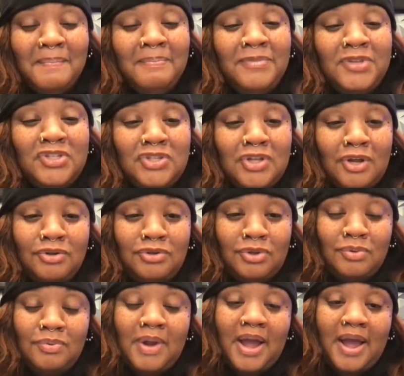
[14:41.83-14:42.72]
So
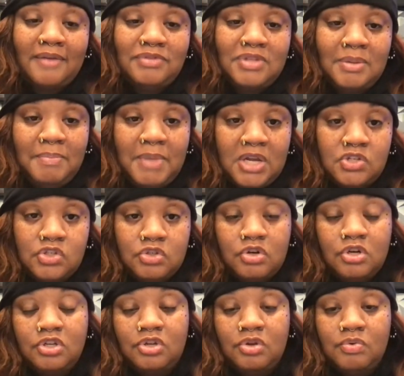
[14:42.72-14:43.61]
you have to make
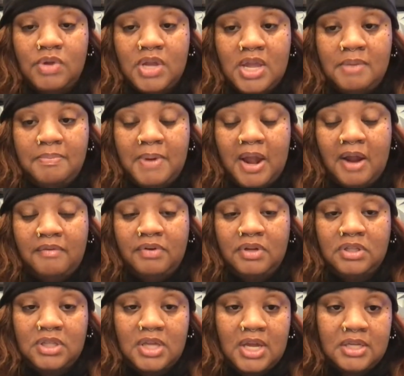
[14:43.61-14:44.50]
sure you keep
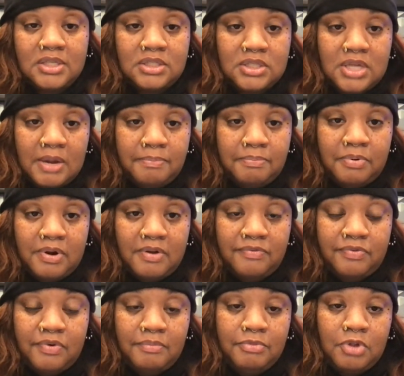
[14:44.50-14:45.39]
everything
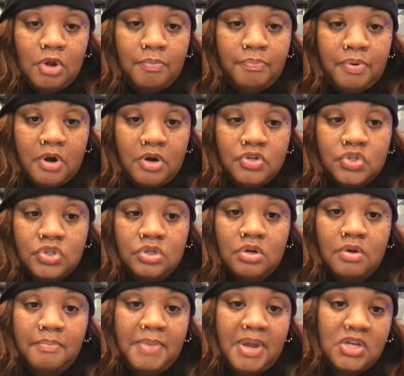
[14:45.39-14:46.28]
separate from your
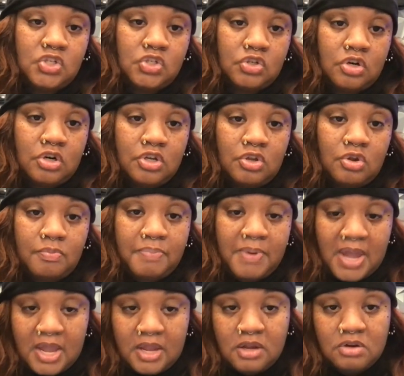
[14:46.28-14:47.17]
personal. Make sure you
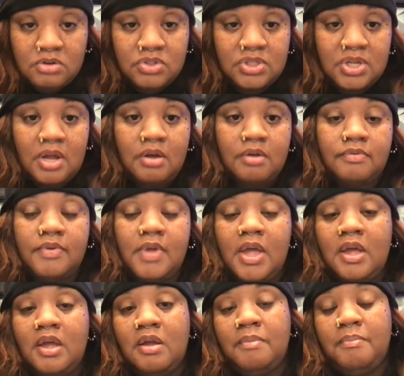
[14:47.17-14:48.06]
pay yourself.
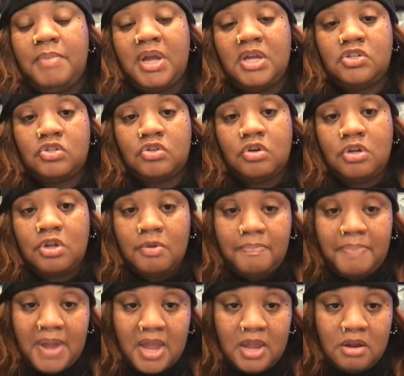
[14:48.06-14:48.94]
Make sure
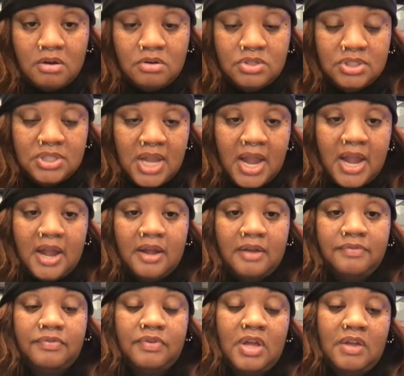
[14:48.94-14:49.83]
you pay your
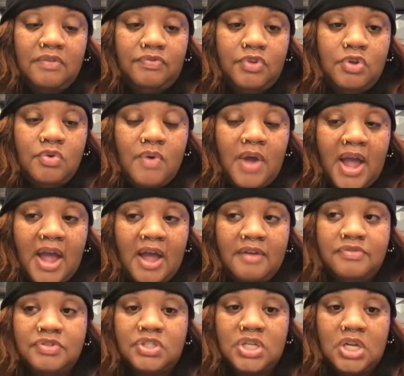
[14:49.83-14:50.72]
staff. If you
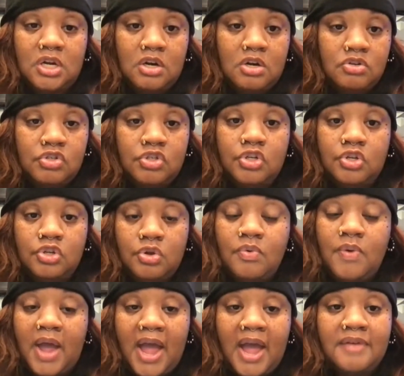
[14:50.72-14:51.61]
have centers,
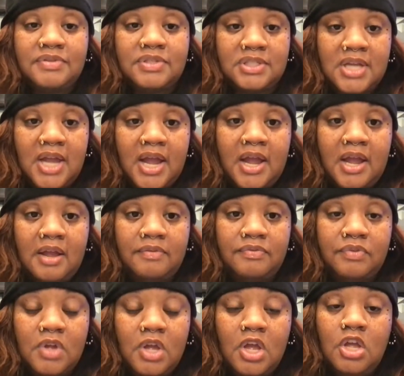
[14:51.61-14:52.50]
you have staff.
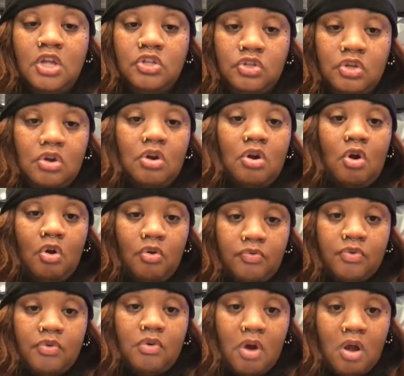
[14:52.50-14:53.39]
Your
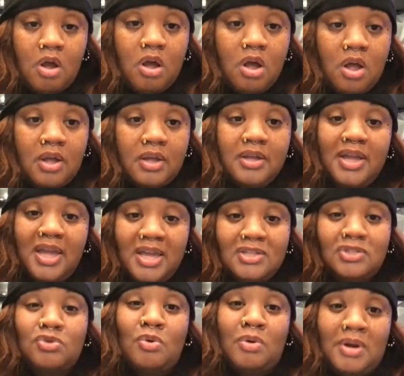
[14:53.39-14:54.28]
overall
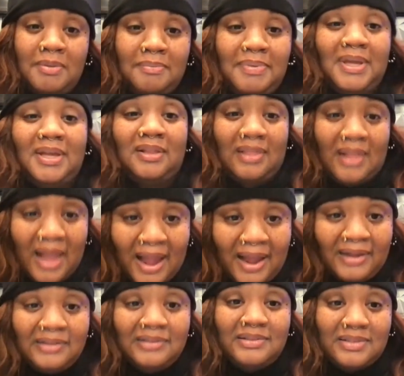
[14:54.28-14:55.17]
is going to be a lot.